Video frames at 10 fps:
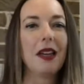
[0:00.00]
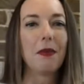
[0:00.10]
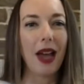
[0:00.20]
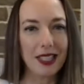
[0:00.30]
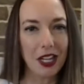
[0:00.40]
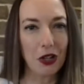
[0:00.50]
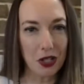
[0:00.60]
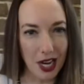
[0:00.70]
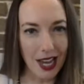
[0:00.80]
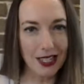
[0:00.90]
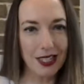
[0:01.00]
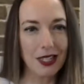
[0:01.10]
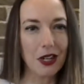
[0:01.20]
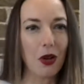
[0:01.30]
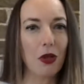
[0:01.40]
passing her
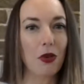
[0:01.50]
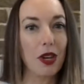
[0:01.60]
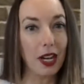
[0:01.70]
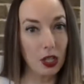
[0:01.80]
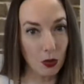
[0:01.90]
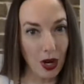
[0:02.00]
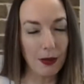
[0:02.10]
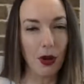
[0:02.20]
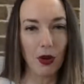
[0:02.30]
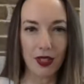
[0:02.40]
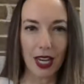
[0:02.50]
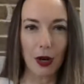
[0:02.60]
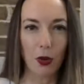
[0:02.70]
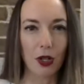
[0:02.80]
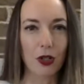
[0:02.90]
tests to go through the next rainbow of
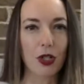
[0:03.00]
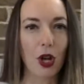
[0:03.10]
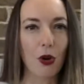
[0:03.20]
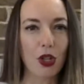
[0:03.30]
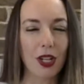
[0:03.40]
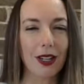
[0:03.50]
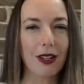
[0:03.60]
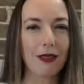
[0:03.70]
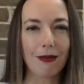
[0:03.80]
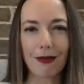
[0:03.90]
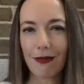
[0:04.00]
sight words so she can